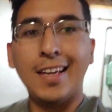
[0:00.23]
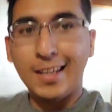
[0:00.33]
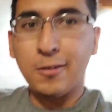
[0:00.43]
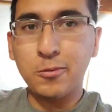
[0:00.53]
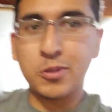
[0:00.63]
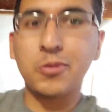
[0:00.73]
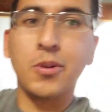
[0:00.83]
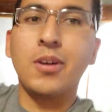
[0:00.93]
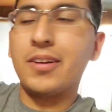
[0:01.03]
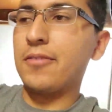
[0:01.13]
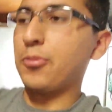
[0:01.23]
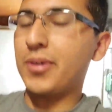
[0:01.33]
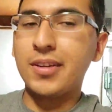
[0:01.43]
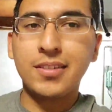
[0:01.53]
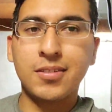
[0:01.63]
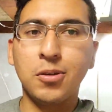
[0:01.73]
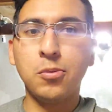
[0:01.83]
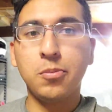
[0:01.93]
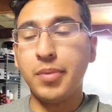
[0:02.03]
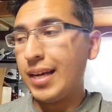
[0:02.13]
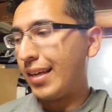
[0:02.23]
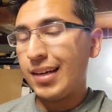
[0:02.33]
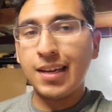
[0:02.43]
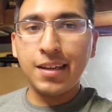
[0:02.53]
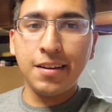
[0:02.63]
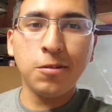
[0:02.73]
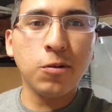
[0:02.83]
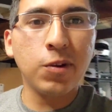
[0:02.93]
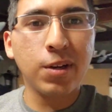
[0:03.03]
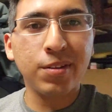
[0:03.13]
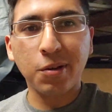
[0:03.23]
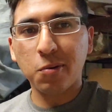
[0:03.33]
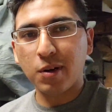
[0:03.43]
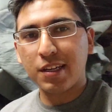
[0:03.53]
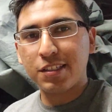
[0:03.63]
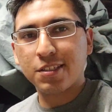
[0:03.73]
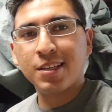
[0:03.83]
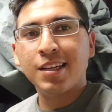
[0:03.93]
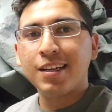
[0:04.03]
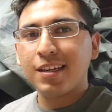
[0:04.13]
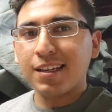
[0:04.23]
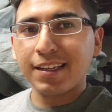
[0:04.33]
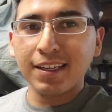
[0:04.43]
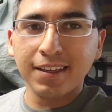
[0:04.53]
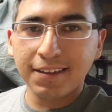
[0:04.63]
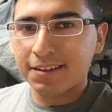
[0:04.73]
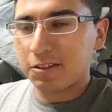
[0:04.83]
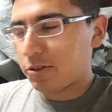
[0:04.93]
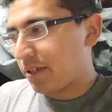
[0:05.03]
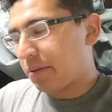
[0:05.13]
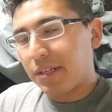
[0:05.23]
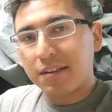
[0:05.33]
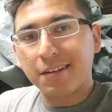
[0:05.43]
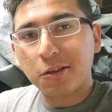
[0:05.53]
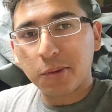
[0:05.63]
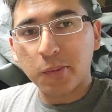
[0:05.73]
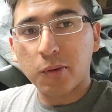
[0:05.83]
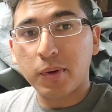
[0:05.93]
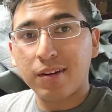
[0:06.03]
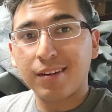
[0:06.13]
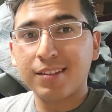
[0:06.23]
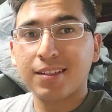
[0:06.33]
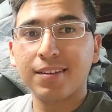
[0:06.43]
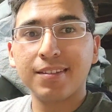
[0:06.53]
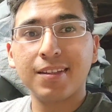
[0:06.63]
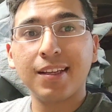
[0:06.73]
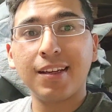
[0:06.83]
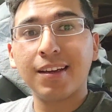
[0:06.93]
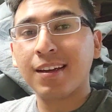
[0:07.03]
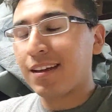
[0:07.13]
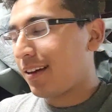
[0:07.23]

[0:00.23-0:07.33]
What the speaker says: Hey, what's going on, everybody? So, back at it again over here in the garage. Again, trying to make a little bit more progress on this thing.